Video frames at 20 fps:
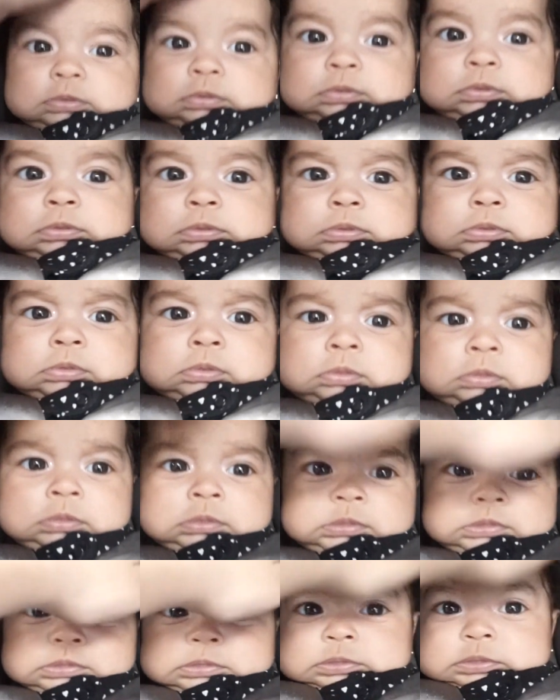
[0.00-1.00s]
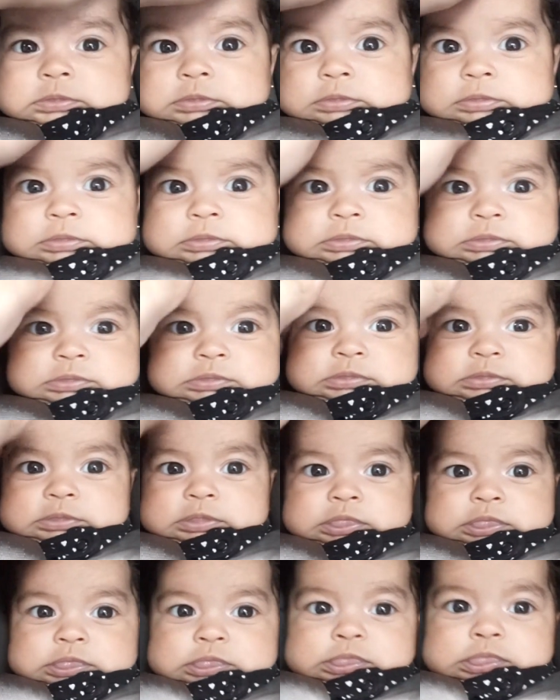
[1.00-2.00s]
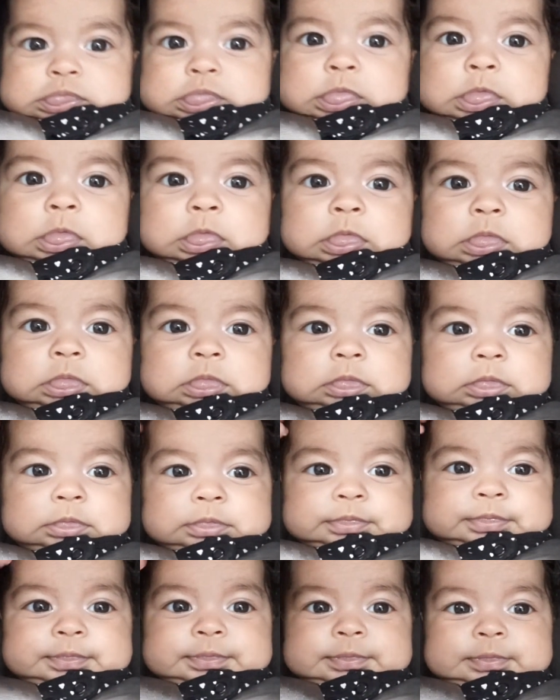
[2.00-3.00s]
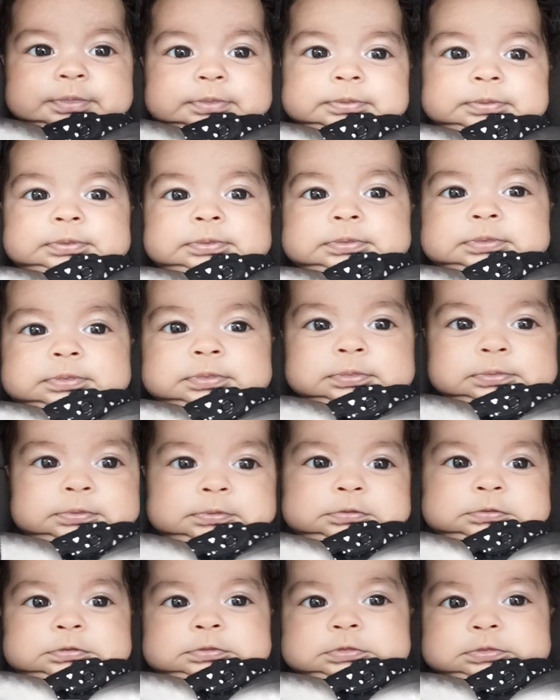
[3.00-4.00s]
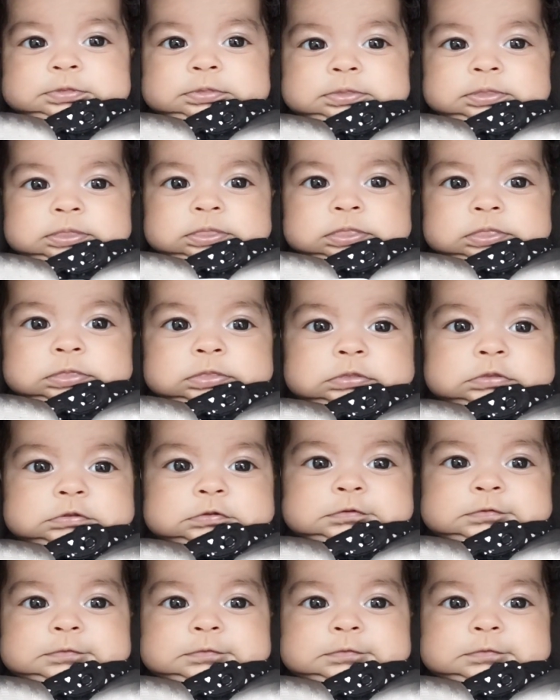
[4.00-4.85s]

now. We gotta go home and take her a bath. Yeah, good job,